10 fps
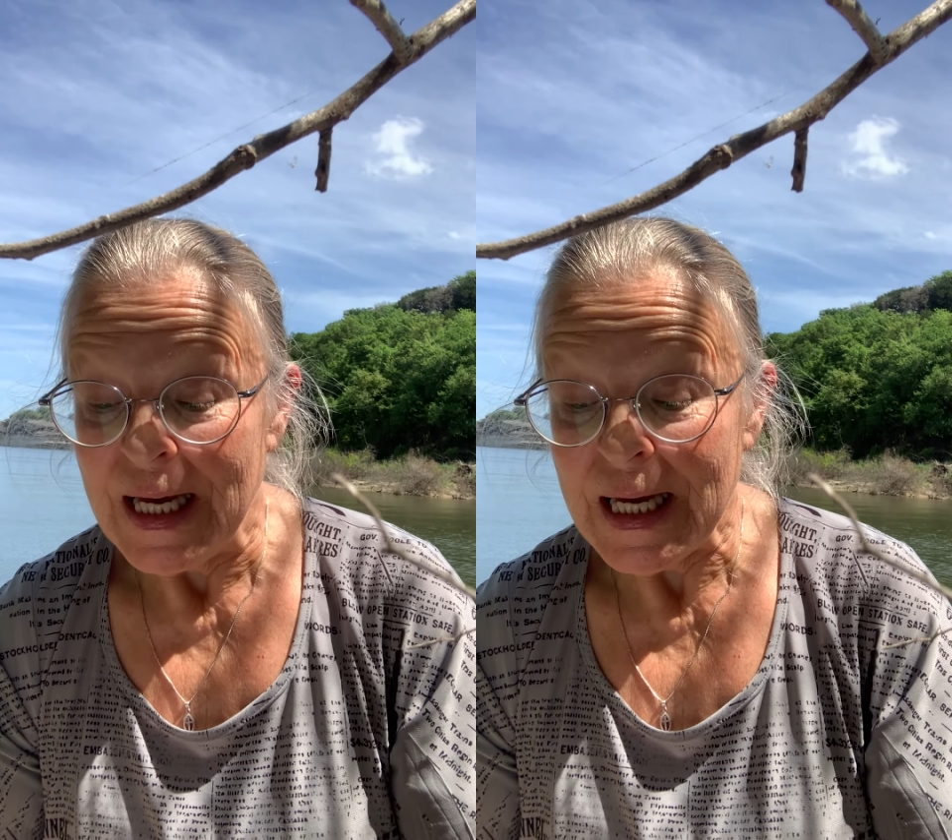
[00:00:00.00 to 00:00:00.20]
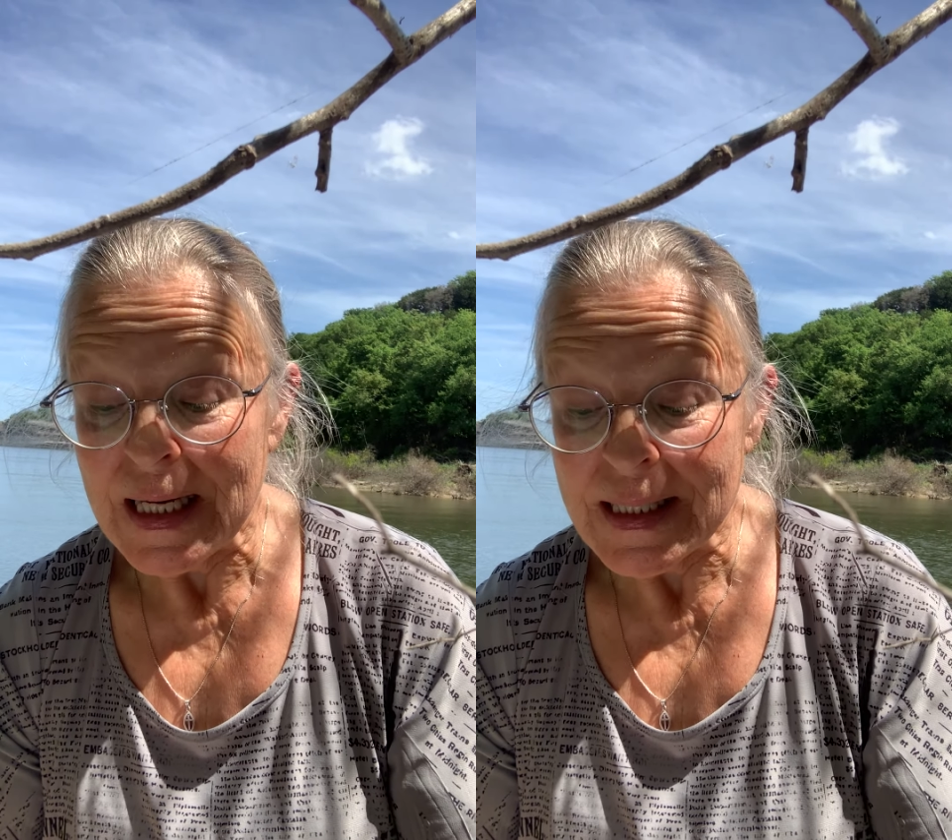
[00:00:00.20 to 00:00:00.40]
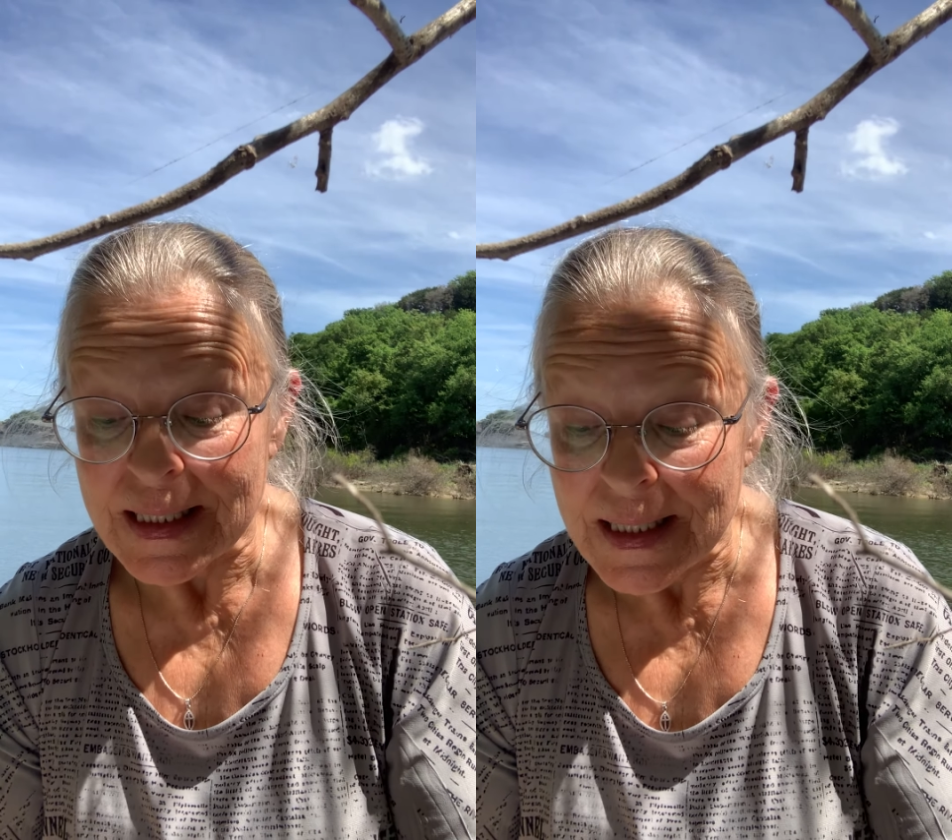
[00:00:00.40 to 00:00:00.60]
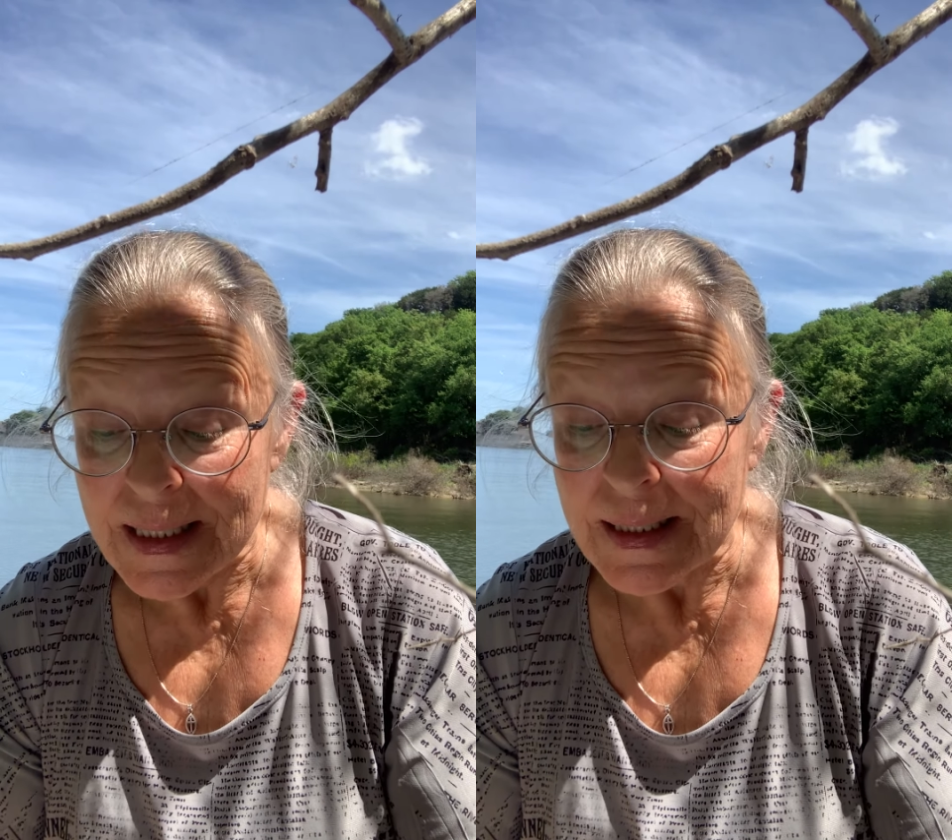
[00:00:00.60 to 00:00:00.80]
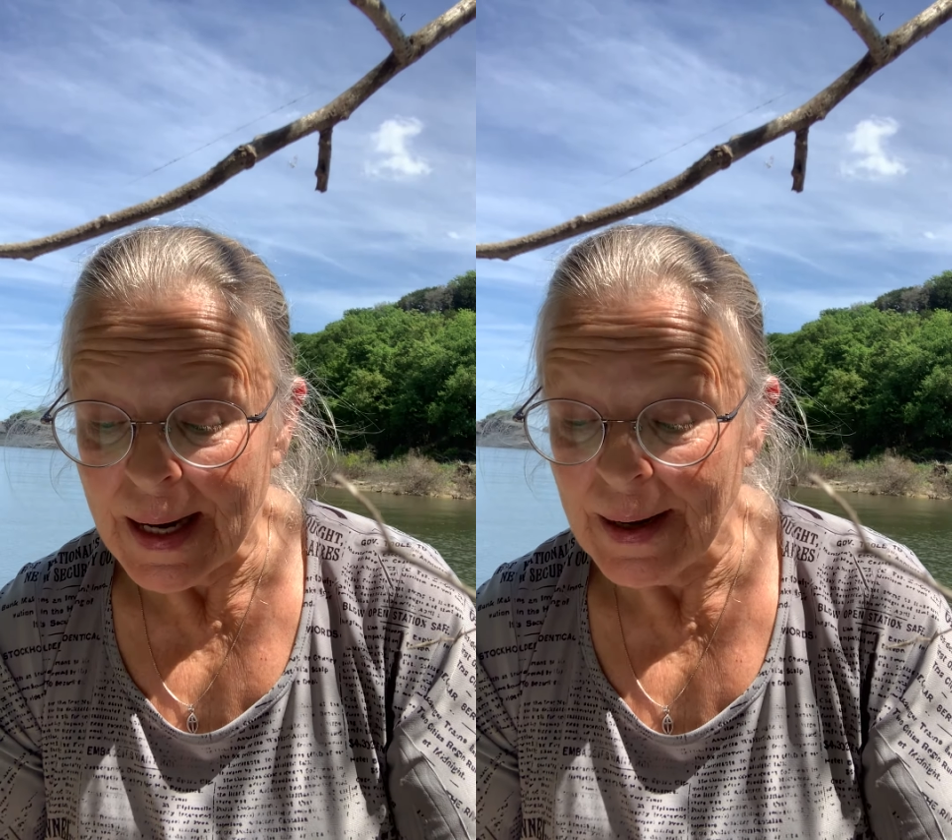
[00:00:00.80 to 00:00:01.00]
he
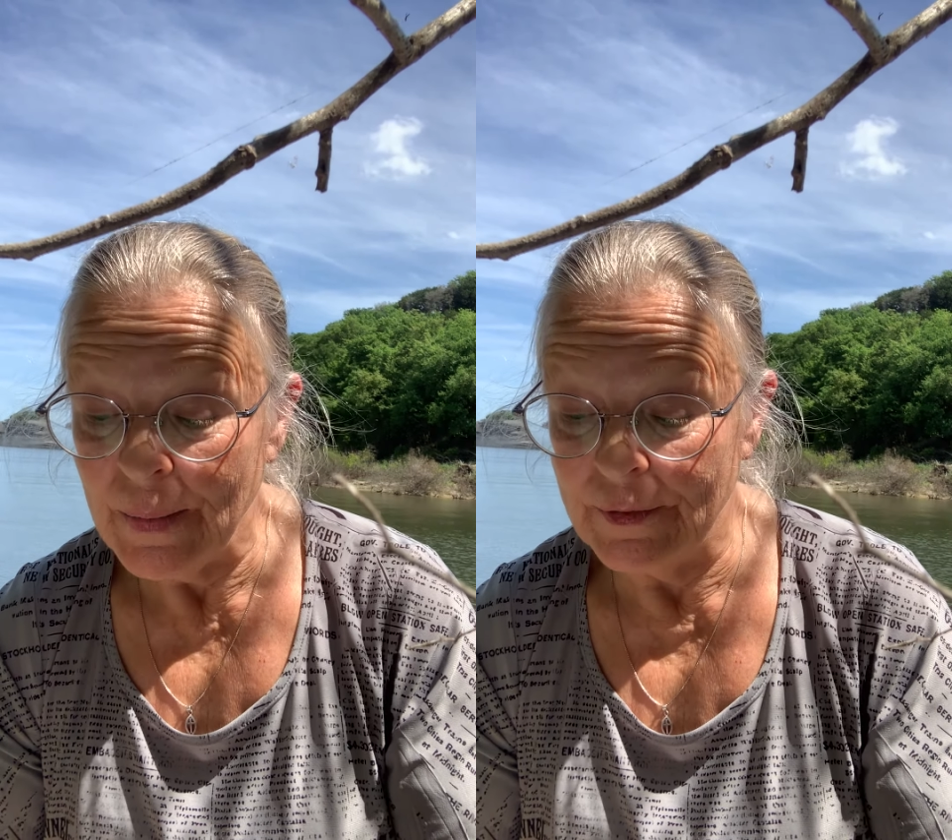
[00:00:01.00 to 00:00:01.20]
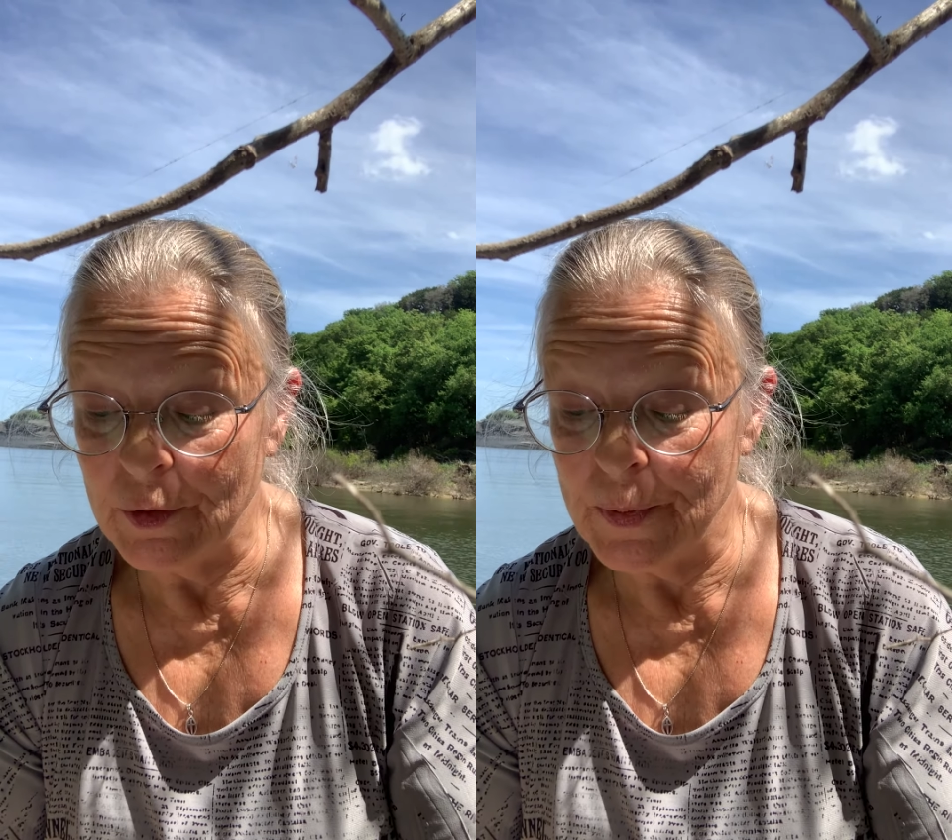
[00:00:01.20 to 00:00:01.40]
did, however,